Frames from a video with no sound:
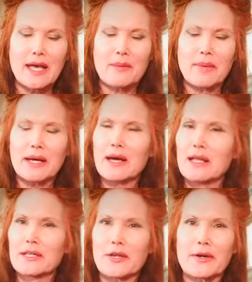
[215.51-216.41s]
But
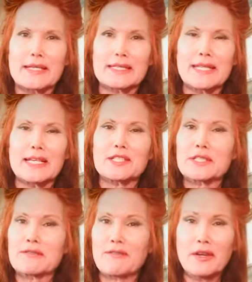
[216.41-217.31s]
culinary sage
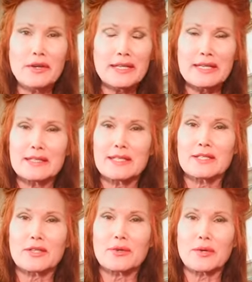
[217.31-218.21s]
is very easy
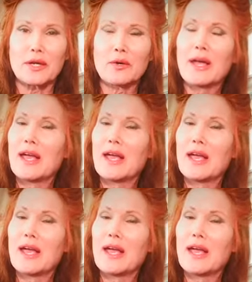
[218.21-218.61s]
to grow,